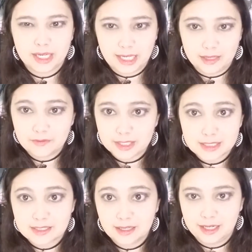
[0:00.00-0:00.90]

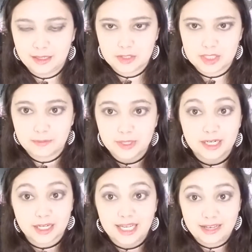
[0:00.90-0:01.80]
canvas, getting your stuff printed
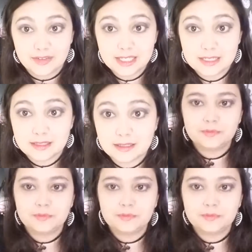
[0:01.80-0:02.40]
on canvas.